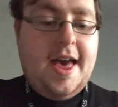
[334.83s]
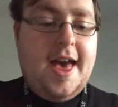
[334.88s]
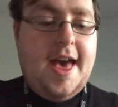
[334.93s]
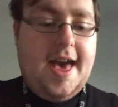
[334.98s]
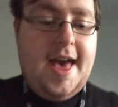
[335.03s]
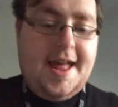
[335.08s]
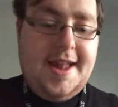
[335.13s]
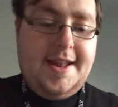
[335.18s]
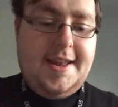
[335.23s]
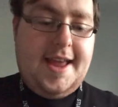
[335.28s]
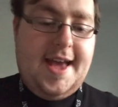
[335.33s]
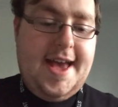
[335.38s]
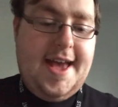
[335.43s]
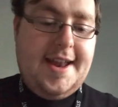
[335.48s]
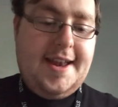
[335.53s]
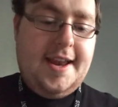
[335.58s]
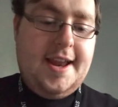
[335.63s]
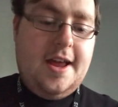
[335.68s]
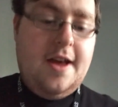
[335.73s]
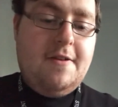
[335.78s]
and
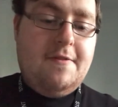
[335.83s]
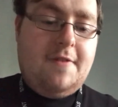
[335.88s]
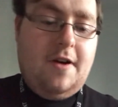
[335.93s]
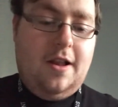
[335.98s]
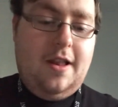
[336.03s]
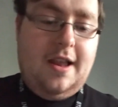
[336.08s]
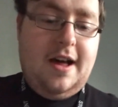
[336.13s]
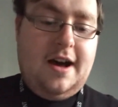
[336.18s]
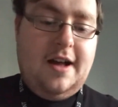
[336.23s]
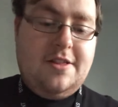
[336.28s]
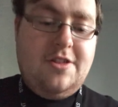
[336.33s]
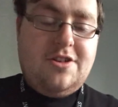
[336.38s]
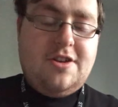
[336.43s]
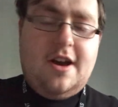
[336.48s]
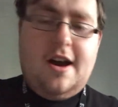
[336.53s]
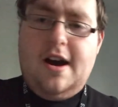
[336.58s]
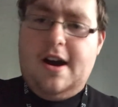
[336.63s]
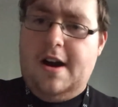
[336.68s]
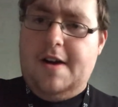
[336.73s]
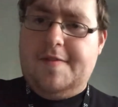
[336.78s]
then for lunch
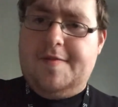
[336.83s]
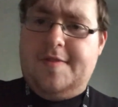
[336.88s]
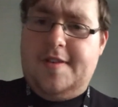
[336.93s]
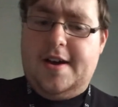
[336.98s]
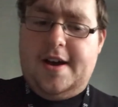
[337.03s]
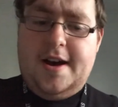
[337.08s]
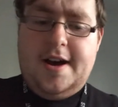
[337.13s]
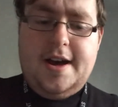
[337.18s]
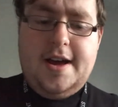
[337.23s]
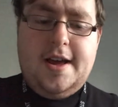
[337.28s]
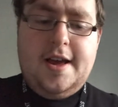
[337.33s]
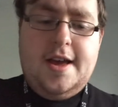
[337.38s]
after,